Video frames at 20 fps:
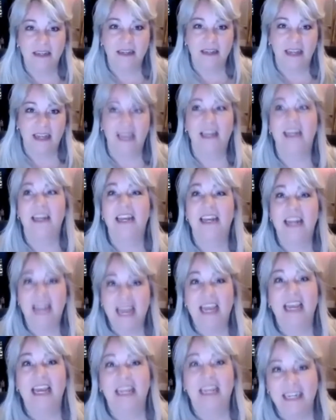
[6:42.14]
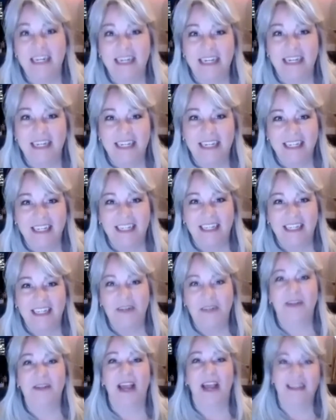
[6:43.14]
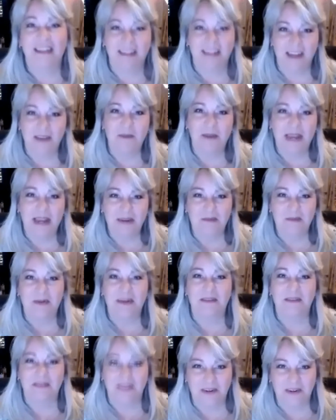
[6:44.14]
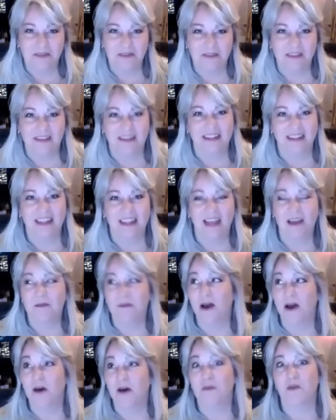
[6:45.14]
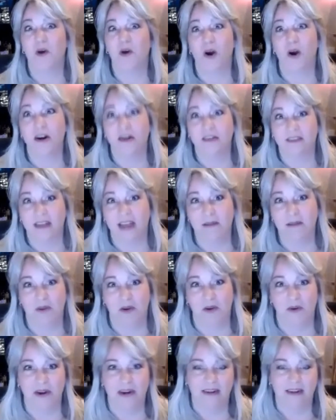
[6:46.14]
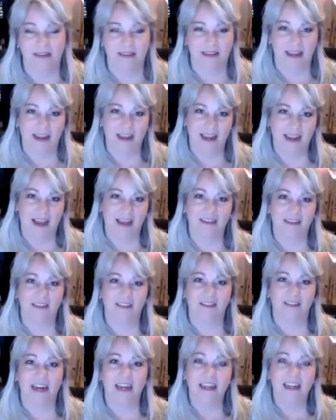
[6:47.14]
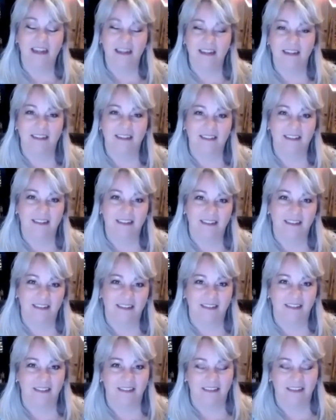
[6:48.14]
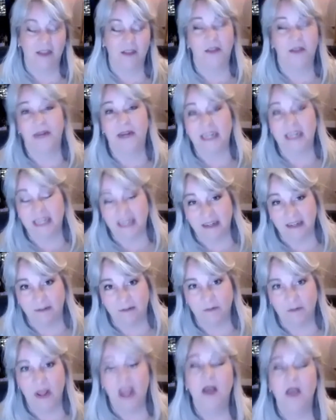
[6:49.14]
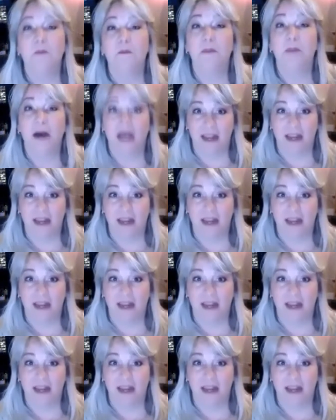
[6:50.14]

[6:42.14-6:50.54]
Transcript: in need who's asking me to be of service to them. Of course I'm going to say yes, right? Although I didn't. But